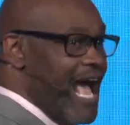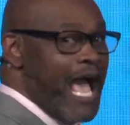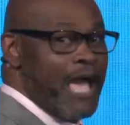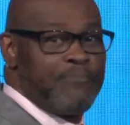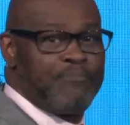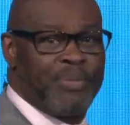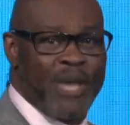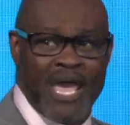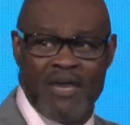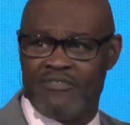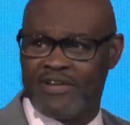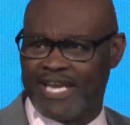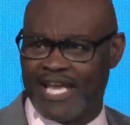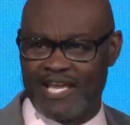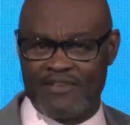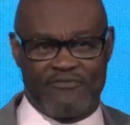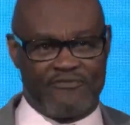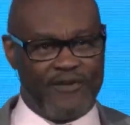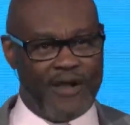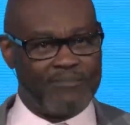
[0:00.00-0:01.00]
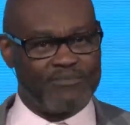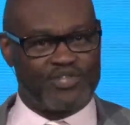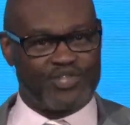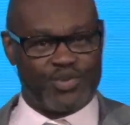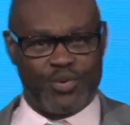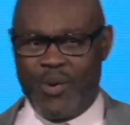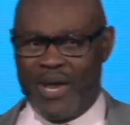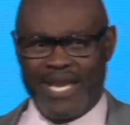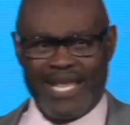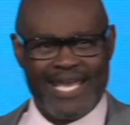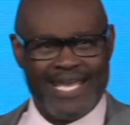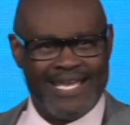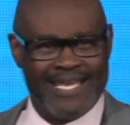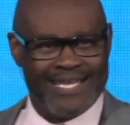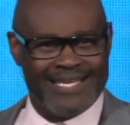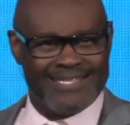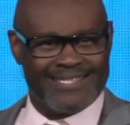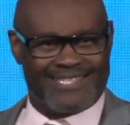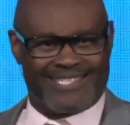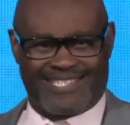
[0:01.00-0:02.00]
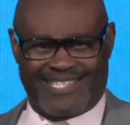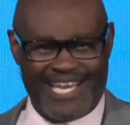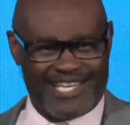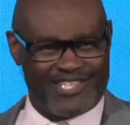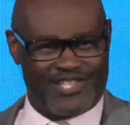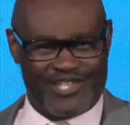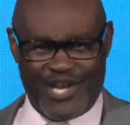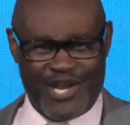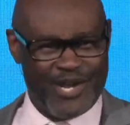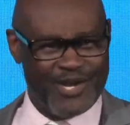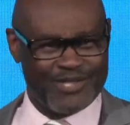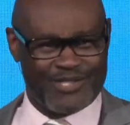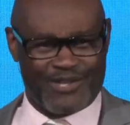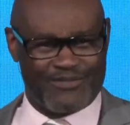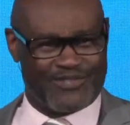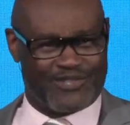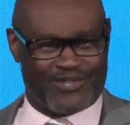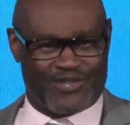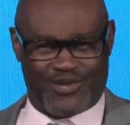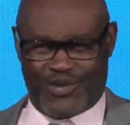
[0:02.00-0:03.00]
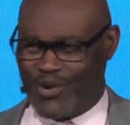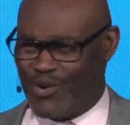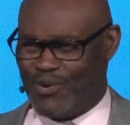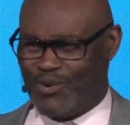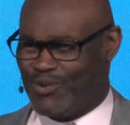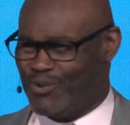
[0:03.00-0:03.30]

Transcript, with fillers: pivoted from 26 years of school.